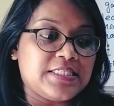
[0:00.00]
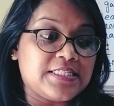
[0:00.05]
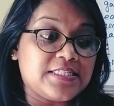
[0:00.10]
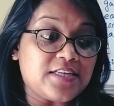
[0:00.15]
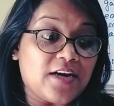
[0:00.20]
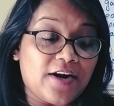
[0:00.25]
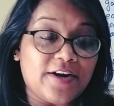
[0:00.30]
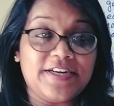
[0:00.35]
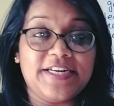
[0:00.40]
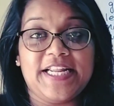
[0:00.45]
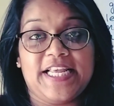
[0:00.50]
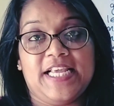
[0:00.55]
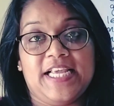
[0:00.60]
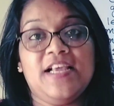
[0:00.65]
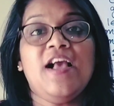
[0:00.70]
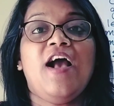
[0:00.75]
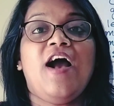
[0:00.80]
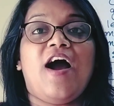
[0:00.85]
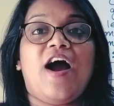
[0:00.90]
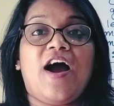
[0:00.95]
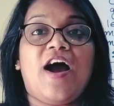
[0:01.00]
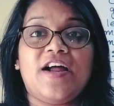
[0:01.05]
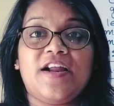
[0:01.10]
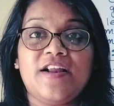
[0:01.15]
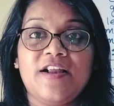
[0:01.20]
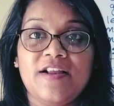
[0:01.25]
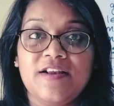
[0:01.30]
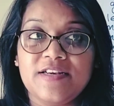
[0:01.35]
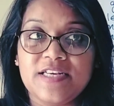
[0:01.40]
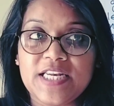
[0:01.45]
starting
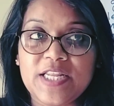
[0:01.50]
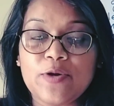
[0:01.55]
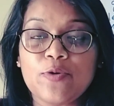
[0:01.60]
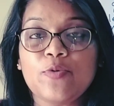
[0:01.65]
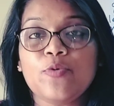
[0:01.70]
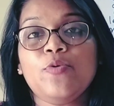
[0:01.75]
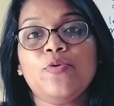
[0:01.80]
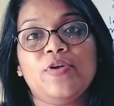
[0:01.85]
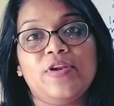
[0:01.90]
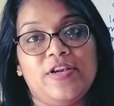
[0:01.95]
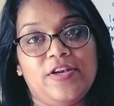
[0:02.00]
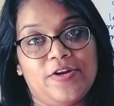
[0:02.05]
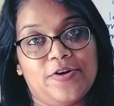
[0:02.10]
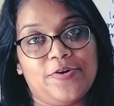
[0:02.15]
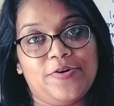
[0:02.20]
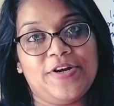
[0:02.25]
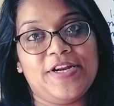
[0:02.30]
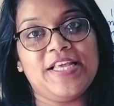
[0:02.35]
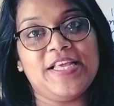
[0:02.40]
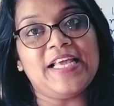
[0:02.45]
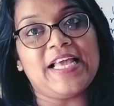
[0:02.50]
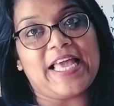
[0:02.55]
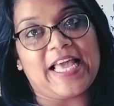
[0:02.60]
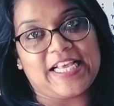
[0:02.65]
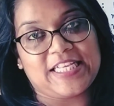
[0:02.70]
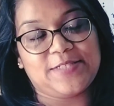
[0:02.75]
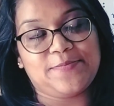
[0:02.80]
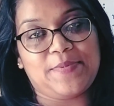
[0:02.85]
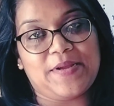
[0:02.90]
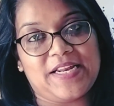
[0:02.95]
our new learning
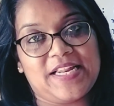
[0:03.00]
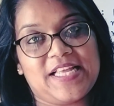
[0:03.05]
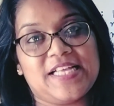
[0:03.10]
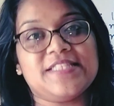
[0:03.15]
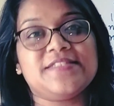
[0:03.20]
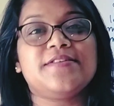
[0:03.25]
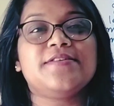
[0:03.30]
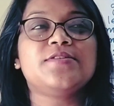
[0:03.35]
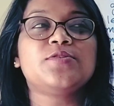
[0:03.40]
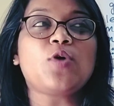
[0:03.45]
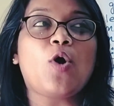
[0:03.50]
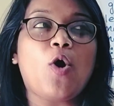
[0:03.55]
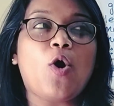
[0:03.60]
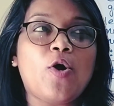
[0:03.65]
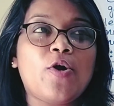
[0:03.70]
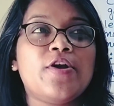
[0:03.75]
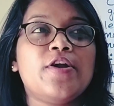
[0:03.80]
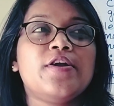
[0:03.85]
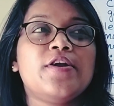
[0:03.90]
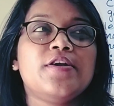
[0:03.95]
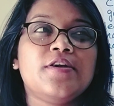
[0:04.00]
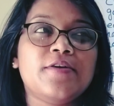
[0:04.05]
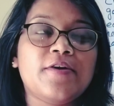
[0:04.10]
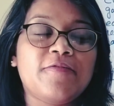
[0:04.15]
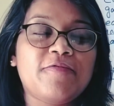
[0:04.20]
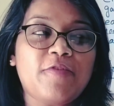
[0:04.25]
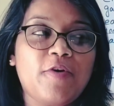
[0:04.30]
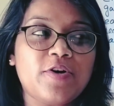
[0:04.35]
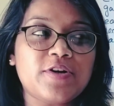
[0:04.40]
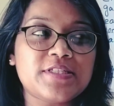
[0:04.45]
experiences, or
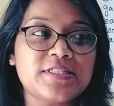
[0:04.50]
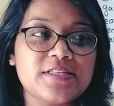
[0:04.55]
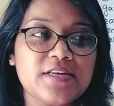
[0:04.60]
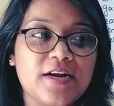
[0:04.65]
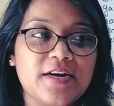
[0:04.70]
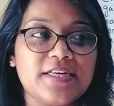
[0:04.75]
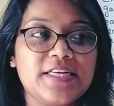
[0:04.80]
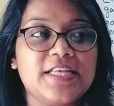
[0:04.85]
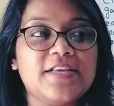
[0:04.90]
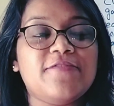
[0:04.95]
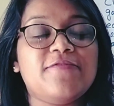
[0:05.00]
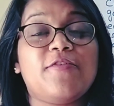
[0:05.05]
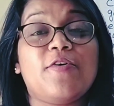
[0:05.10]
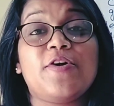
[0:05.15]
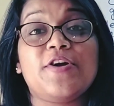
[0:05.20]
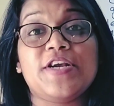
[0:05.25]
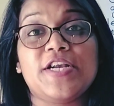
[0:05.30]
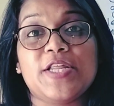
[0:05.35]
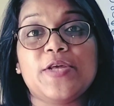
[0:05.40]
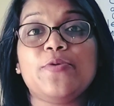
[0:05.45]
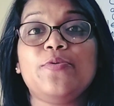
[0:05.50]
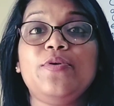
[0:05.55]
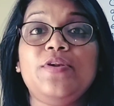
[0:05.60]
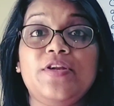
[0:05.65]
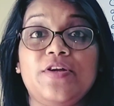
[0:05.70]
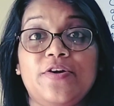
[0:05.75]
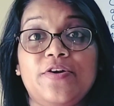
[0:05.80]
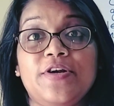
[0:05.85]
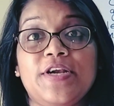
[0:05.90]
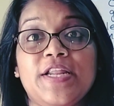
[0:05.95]
for starting for new
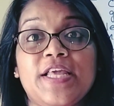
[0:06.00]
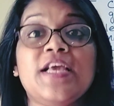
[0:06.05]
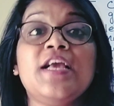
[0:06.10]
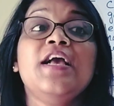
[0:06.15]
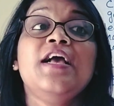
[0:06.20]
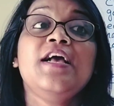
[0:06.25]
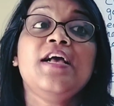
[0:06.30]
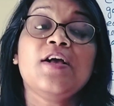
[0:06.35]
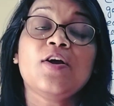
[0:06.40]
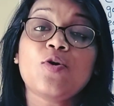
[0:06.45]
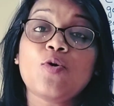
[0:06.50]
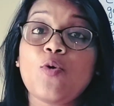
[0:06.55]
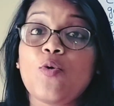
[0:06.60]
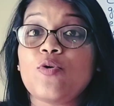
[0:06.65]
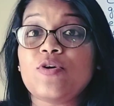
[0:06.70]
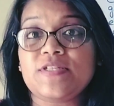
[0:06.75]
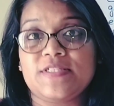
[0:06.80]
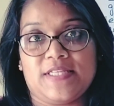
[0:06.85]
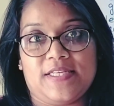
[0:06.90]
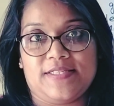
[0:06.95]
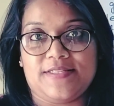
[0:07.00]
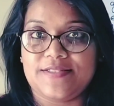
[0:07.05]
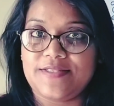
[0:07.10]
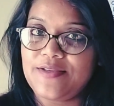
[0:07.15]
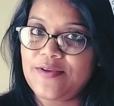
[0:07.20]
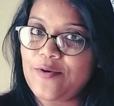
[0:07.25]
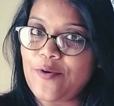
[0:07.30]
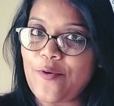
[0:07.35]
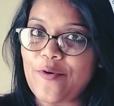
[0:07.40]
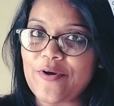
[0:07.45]
learning courses.
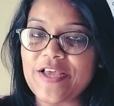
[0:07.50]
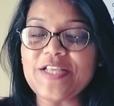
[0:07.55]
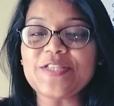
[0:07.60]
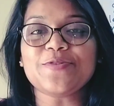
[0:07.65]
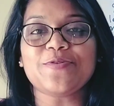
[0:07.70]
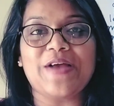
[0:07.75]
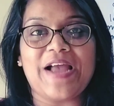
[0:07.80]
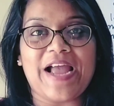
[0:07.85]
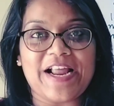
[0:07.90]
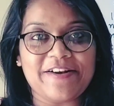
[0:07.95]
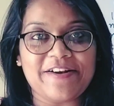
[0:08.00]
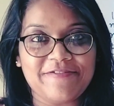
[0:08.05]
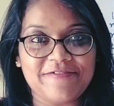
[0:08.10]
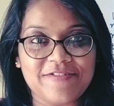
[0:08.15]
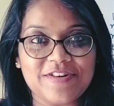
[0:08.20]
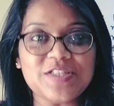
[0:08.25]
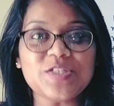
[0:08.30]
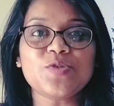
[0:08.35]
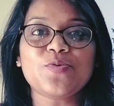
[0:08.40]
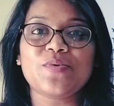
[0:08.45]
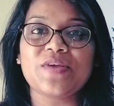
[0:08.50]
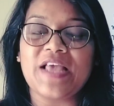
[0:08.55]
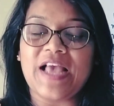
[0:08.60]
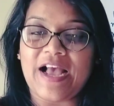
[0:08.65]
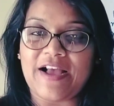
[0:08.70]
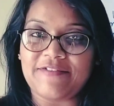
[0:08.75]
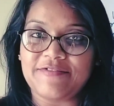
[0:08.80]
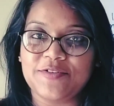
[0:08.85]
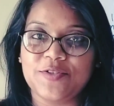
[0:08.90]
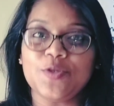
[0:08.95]
Okay, so at first we
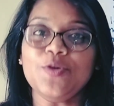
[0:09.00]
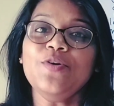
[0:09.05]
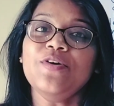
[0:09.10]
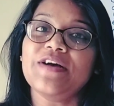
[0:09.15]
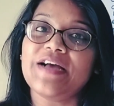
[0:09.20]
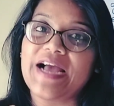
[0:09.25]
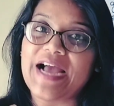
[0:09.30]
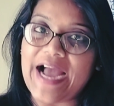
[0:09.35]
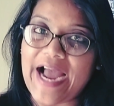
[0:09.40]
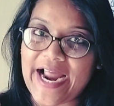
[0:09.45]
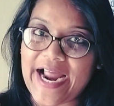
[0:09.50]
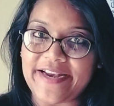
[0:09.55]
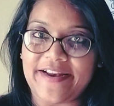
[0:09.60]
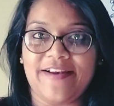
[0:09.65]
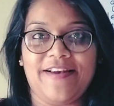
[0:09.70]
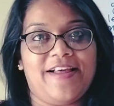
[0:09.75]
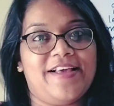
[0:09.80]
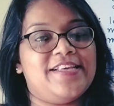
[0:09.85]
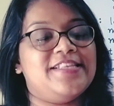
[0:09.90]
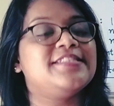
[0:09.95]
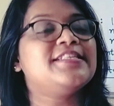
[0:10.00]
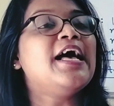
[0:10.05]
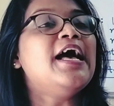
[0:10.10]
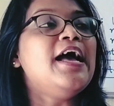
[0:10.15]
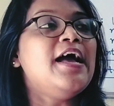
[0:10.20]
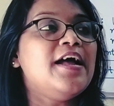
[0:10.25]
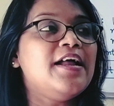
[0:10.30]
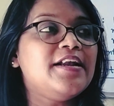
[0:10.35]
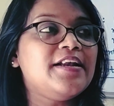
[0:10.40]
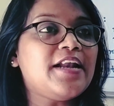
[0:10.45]
have to analyze.
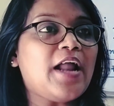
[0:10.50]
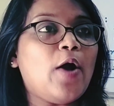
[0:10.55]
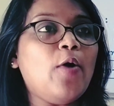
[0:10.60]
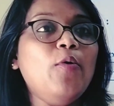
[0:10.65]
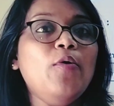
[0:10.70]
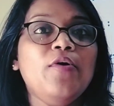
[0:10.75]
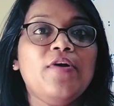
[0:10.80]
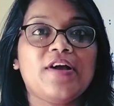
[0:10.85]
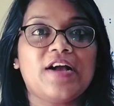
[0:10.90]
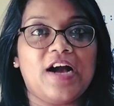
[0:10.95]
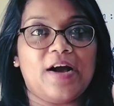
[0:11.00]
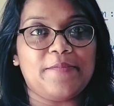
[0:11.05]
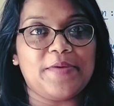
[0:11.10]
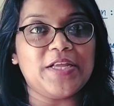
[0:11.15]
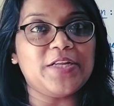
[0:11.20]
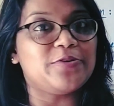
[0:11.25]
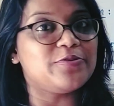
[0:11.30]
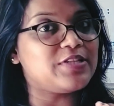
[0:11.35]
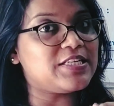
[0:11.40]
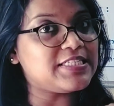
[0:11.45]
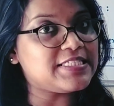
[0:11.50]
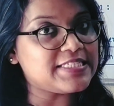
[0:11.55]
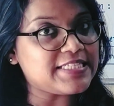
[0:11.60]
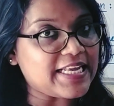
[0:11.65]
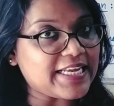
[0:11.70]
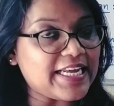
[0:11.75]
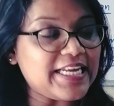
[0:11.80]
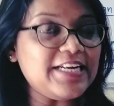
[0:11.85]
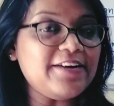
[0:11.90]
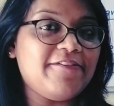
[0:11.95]
Now coming to the
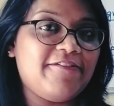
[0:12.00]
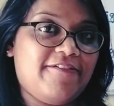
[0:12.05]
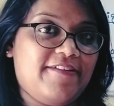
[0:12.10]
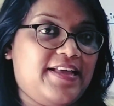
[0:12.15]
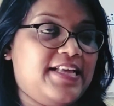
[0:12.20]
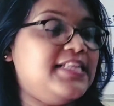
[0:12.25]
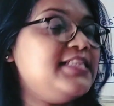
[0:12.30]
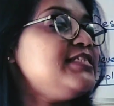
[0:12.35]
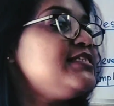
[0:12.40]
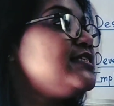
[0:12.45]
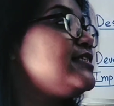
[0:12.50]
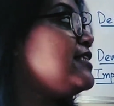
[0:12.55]
second phase,